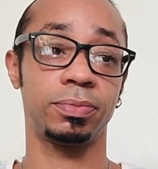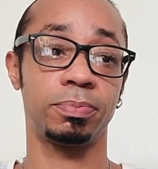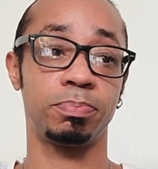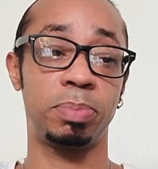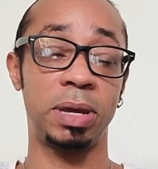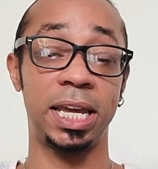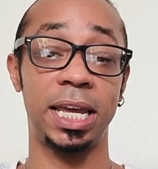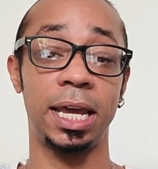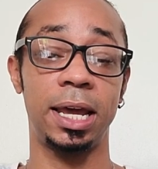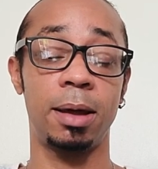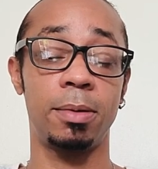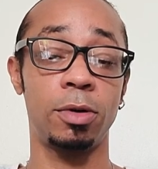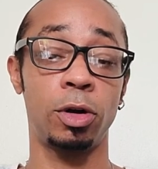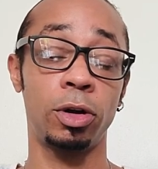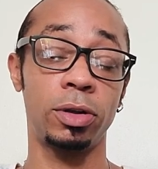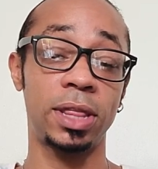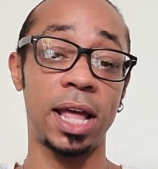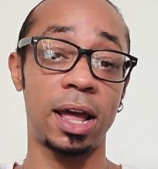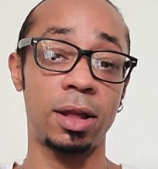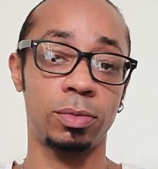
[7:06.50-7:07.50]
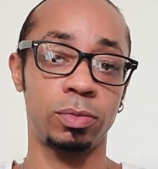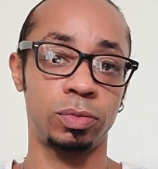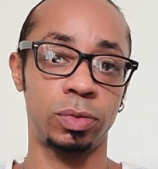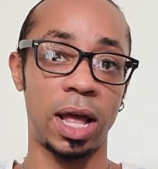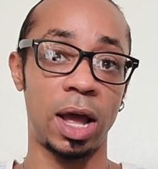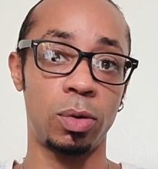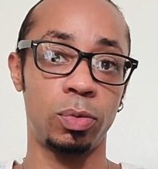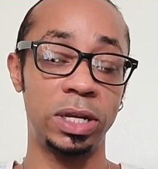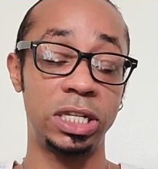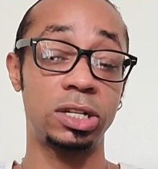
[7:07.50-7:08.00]
picking up or that
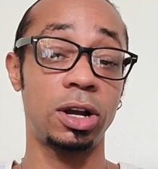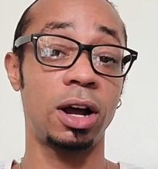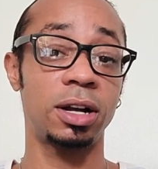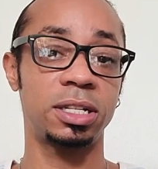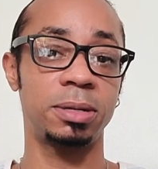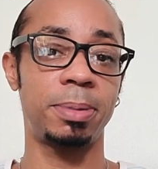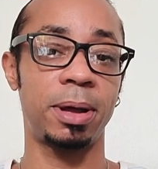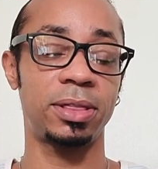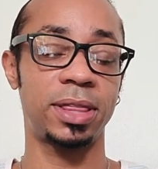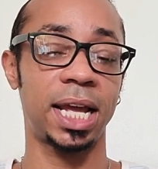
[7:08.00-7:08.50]
that we talked about